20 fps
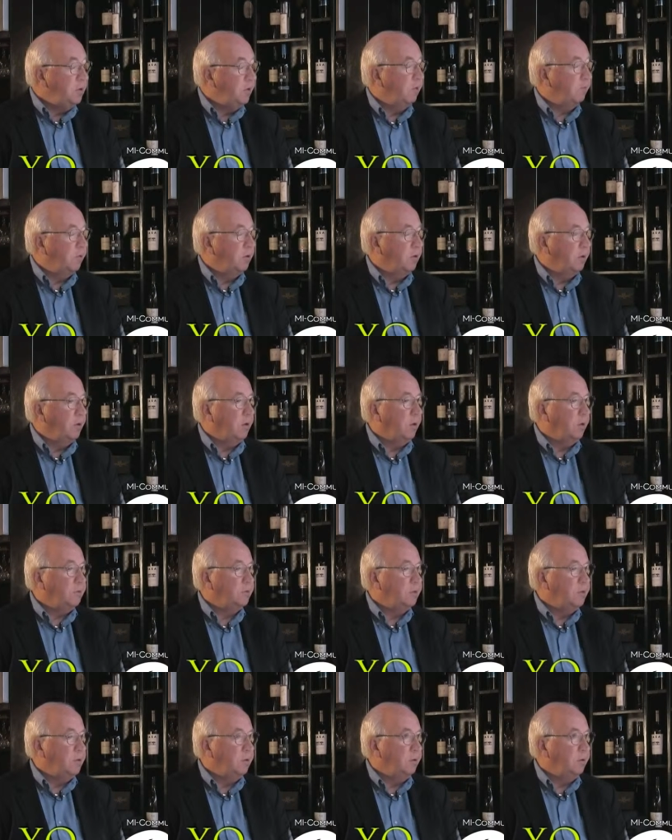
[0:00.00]
definitely are
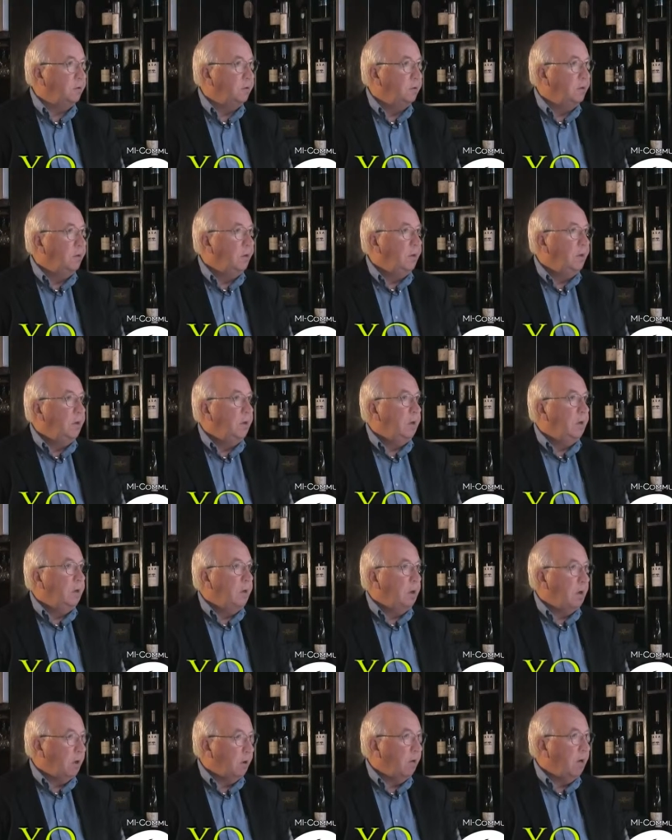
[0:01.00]
seeing
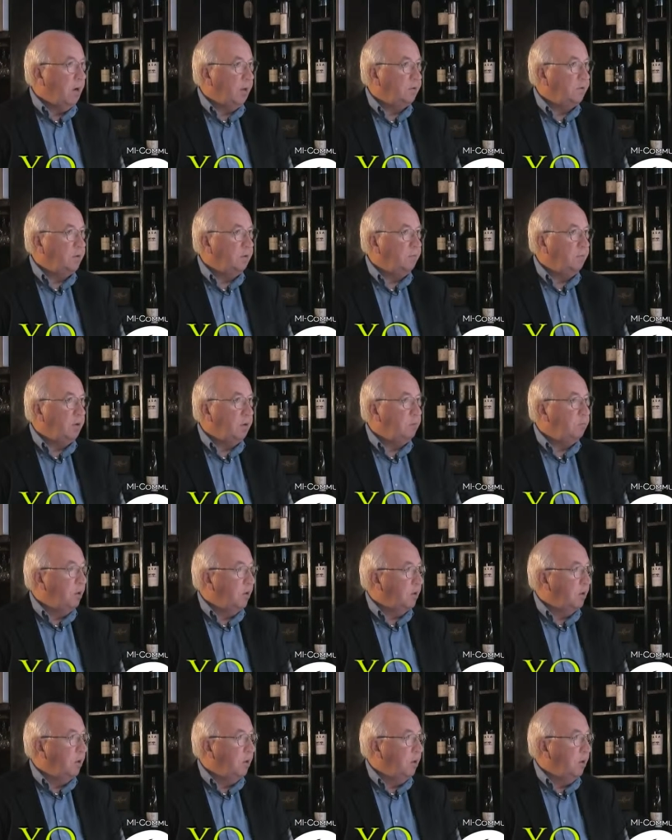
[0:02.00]
our activity
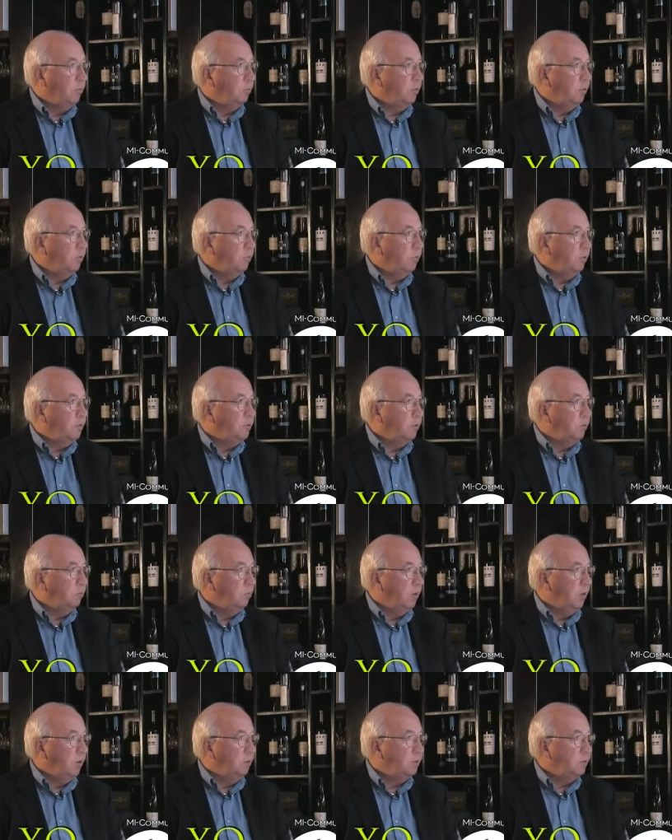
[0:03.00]
picking up in recent
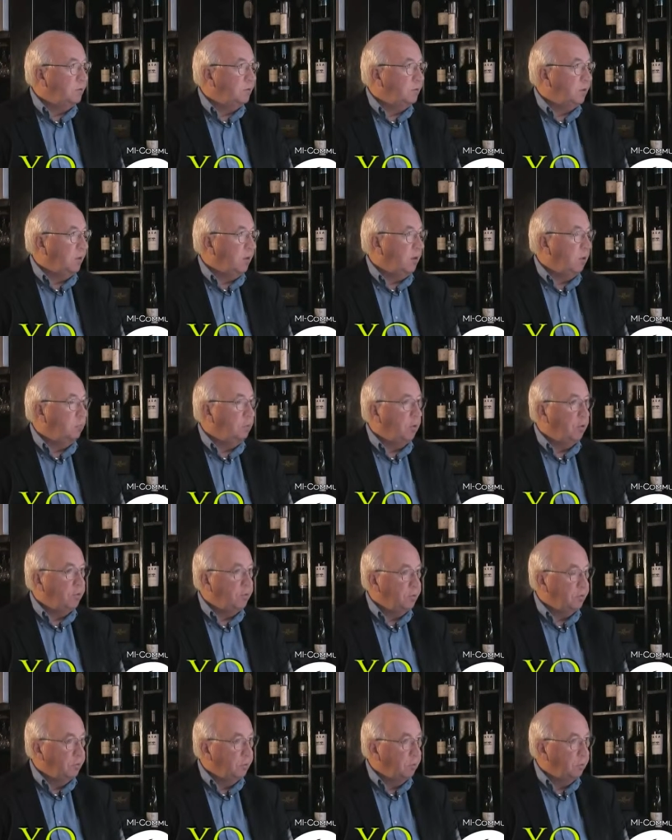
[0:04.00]
months, uh, okay.
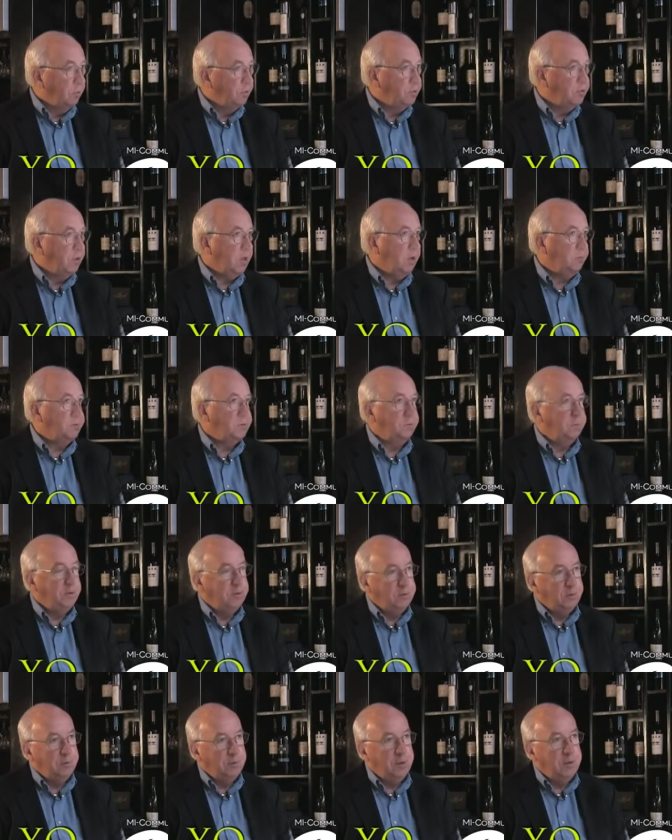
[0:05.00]
both in the workshops that we
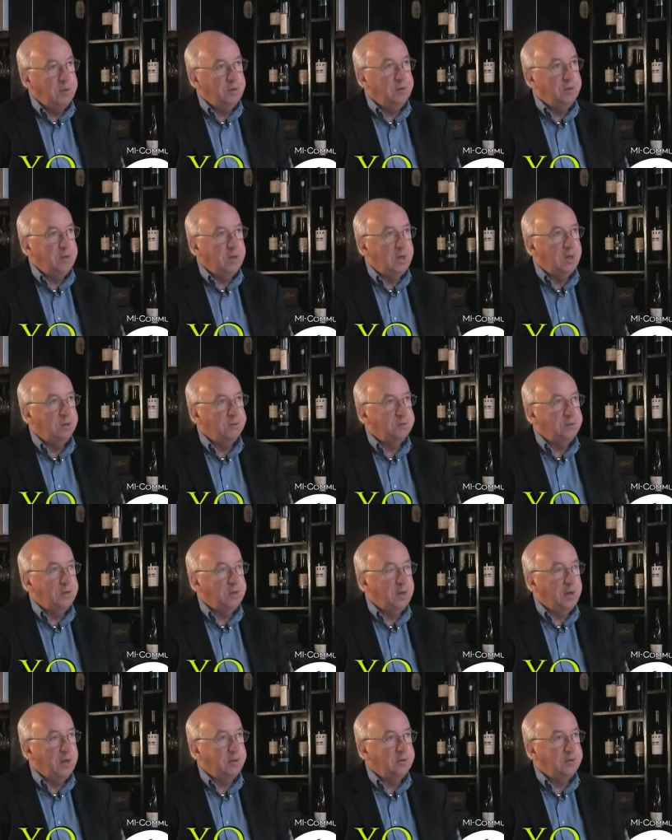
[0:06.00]
do and in the
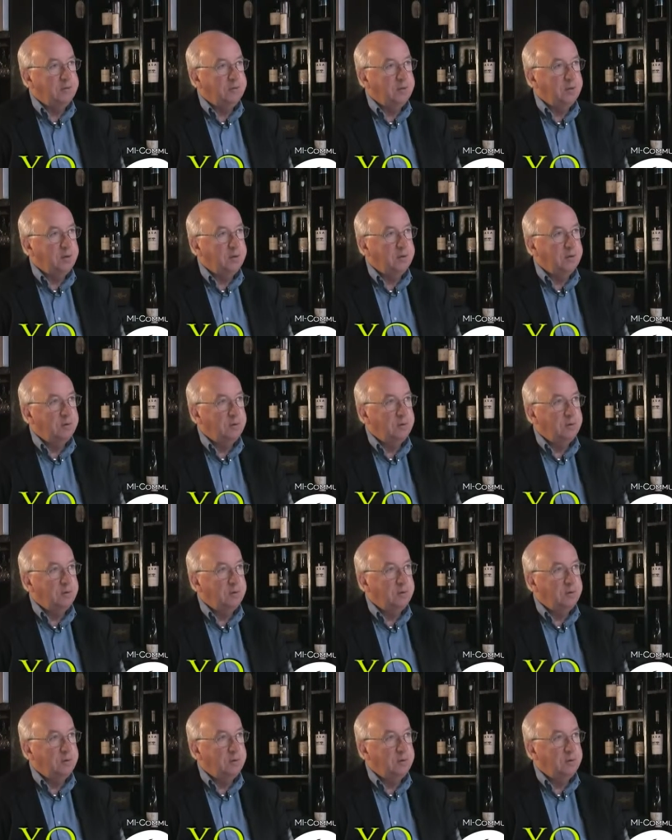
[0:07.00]
counseling activity.